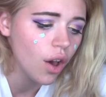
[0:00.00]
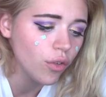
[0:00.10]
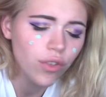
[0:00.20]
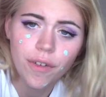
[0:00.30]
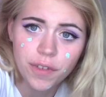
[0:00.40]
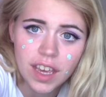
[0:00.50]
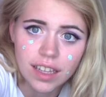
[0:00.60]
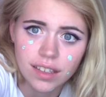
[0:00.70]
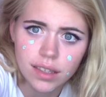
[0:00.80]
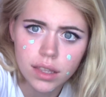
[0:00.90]

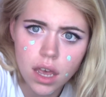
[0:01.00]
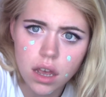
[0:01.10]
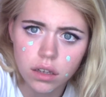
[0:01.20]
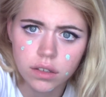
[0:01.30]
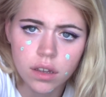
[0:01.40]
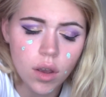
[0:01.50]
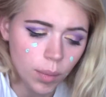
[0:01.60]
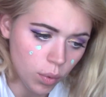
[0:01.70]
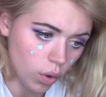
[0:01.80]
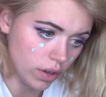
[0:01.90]
Ruffians, thugs,
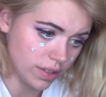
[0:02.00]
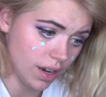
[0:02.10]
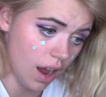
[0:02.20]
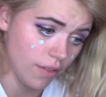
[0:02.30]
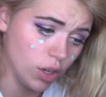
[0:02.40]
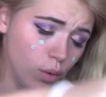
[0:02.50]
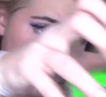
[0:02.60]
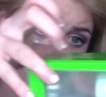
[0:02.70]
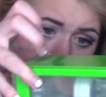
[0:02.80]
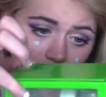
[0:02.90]
poison ivy,
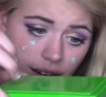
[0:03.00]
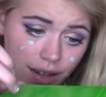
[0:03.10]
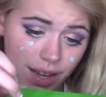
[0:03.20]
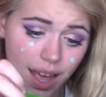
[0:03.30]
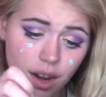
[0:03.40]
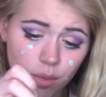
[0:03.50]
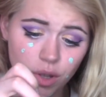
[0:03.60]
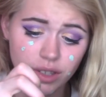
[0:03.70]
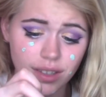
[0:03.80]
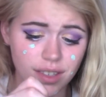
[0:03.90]
quicksand,
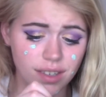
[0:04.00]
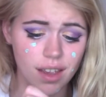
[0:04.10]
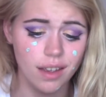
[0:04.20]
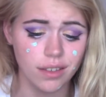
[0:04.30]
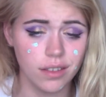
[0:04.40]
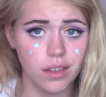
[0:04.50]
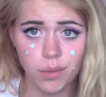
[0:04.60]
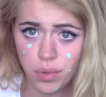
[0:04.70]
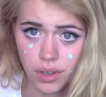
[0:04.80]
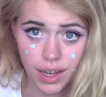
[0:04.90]
cannibals and snakes, the
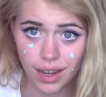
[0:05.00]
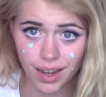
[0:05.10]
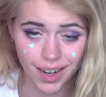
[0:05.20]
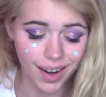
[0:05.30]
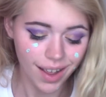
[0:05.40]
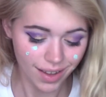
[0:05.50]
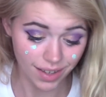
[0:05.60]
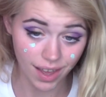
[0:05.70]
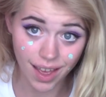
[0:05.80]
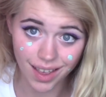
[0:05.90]
plague.
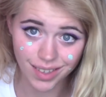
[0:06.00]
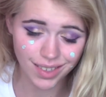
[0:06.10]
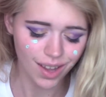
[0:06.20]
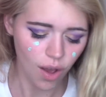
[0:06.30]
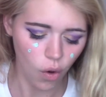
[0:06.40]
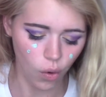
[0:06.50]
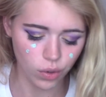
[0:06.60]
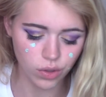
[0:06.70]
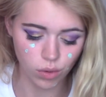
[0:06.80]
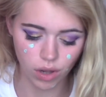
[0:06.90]
Yes,
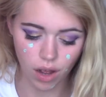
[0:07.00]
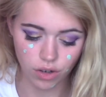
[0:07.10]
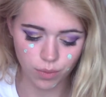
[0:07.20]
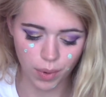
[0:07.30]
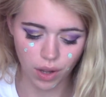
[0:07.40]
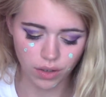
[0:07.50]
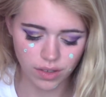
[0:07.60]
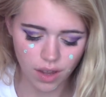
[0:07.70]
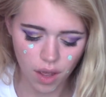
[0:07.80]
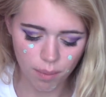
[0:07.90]
also large bugs,
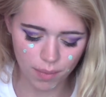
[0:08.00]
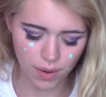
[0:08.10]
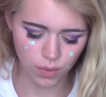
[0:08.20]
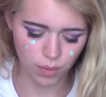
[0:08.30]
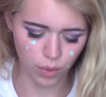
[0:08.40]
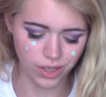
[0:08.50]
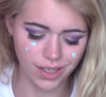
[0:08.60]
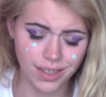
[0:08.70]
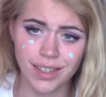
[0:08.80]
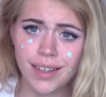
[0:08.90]
men with
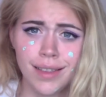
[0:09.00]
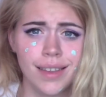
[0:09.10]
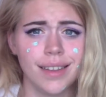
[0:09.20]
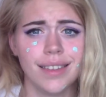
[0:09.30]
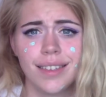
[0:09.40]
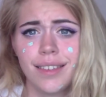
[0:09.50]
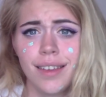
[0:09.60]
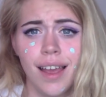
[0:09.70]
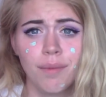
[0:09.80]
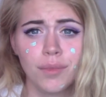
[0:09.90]
pointed teeth and
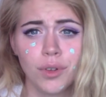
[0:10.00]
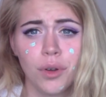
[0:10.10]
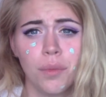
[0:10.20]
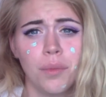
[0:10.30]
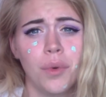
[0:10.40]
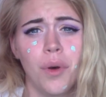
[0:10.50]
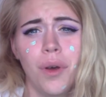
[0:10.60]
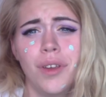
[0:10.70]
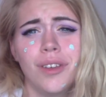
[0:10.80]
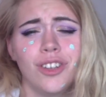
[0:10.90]
stuff. No more,
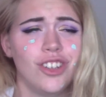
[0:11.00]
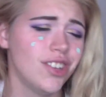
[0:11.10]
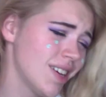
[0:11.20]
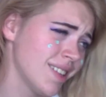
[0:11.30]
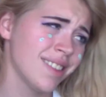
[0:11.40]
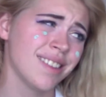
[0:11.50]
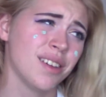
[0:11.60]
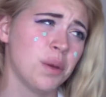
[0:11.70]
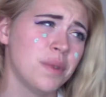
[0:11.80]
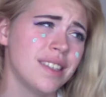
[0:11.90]
you'll just
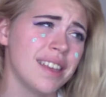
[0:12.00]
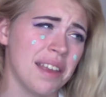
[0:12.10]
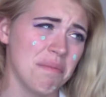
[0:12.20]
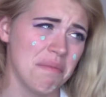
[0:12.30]
upset